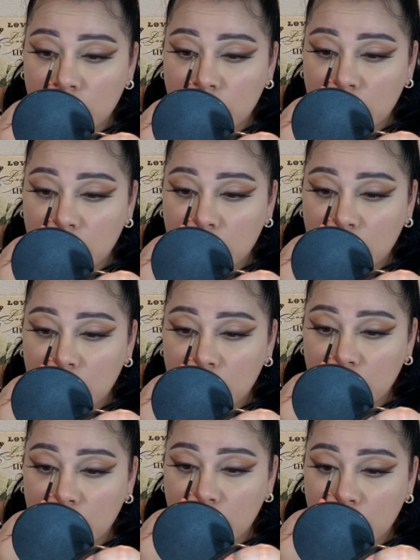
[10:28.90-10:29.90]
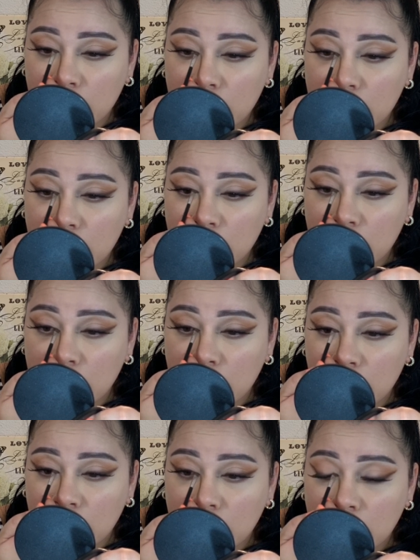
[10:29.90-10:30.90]
I'm gonna do it,
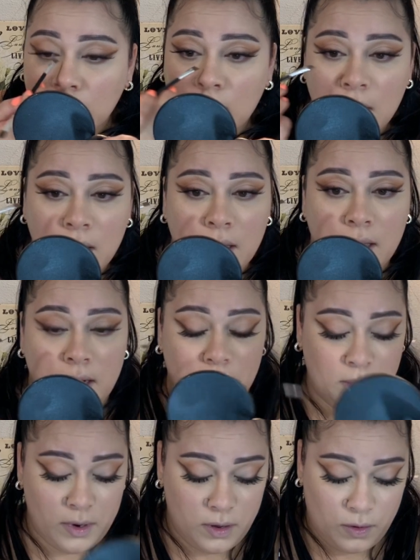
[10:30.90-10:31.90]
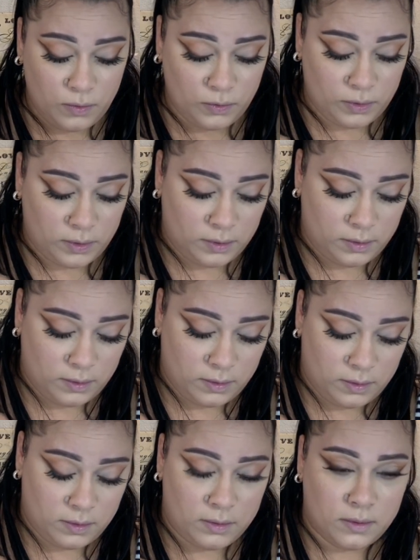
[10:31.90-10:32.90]
and I'm gonna use
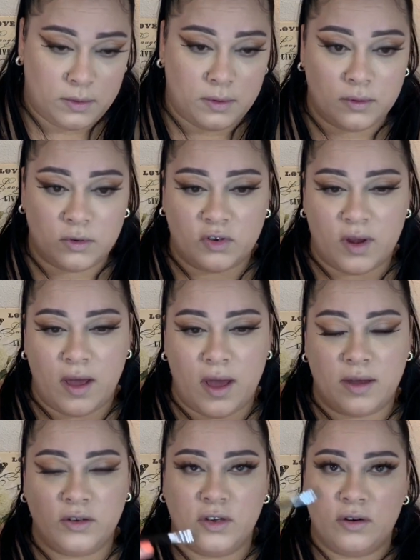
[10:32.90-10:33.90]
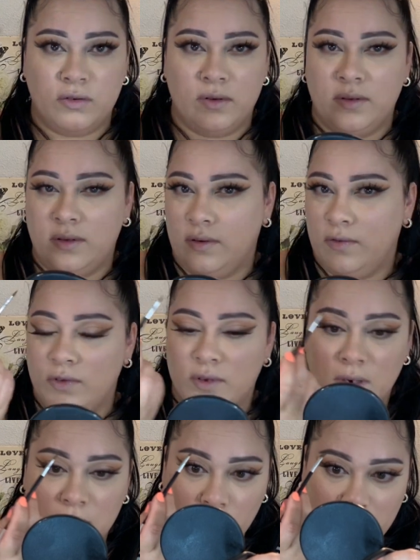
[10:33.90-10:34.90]
eyeshadow instead of using
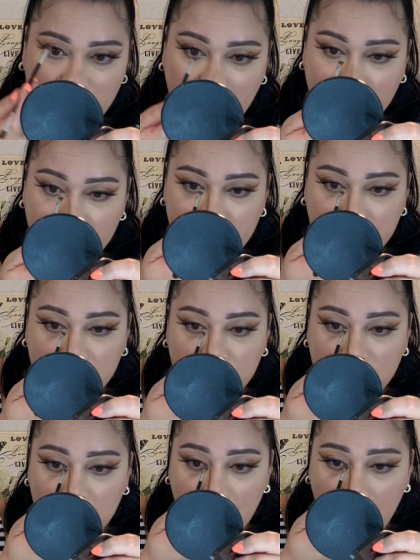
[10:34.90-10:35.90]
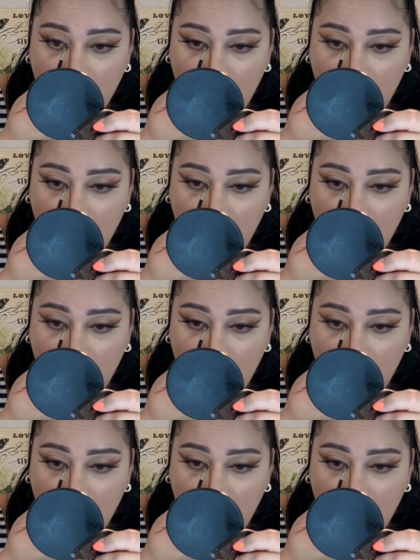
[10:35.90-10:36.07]
a wing line or anything like that.